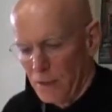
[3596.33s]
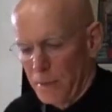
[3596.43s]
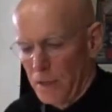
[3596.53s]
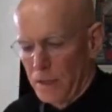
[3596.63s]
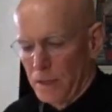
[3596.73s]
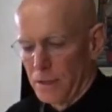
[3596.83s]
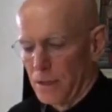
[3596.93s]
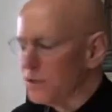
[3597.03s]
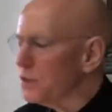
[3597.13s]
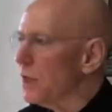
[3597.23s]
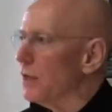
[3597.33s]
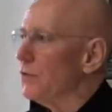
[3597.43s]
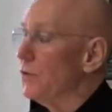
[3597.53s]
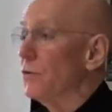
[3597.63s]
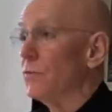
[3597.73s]
the Armenian
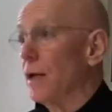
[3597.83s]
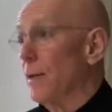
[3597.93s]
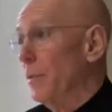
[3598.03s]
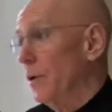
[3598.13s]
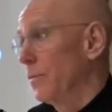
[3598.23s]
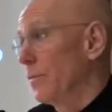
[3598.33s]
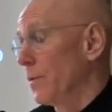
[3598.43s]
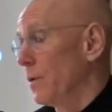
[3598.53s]
Archdiocese of Aleppo,